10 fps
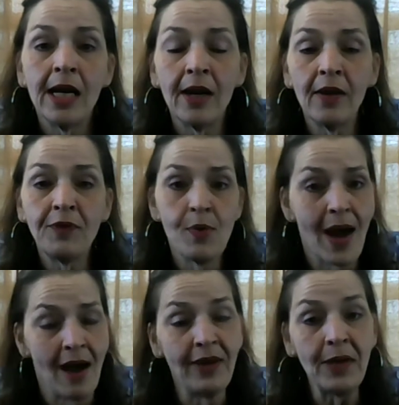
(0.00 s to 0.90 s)
if
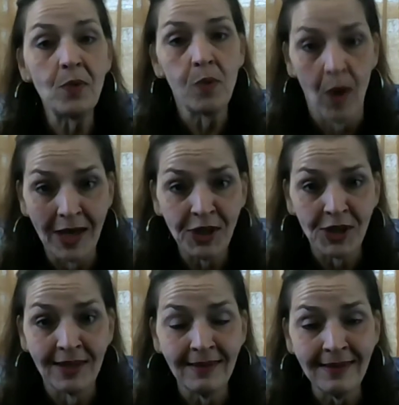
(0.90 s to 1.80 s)
you have any
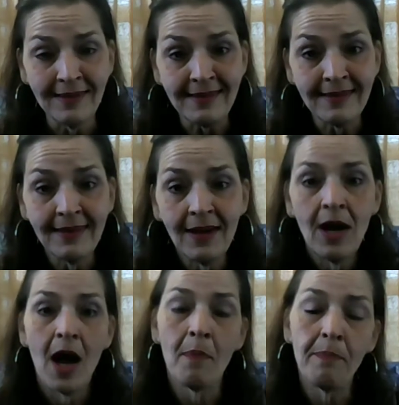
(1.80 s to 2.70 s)
questions,
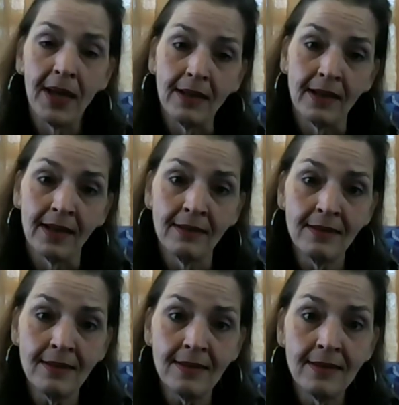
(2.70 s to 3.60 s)

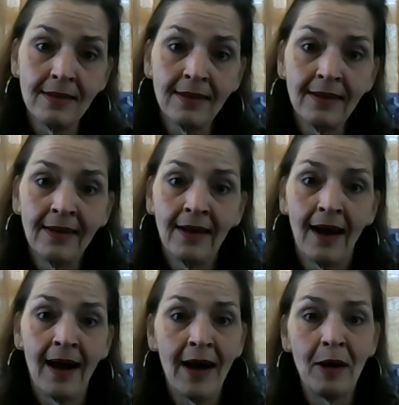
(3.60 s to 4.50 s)
opinions,
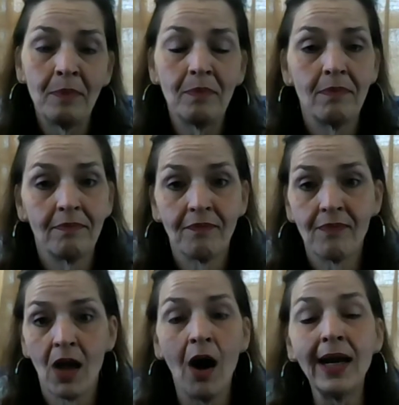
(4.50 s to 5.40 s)
on
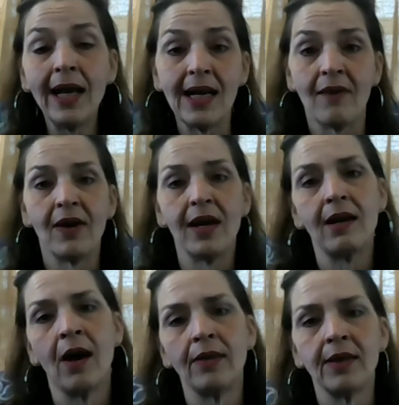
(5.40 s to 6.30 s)
any of
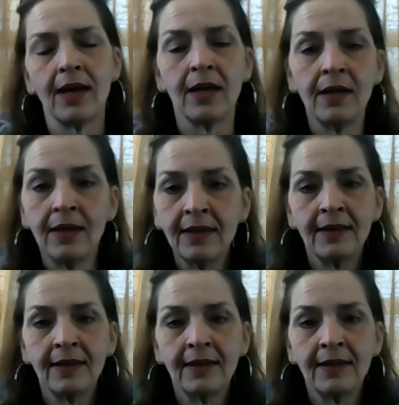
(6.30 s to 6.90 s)
it, on the,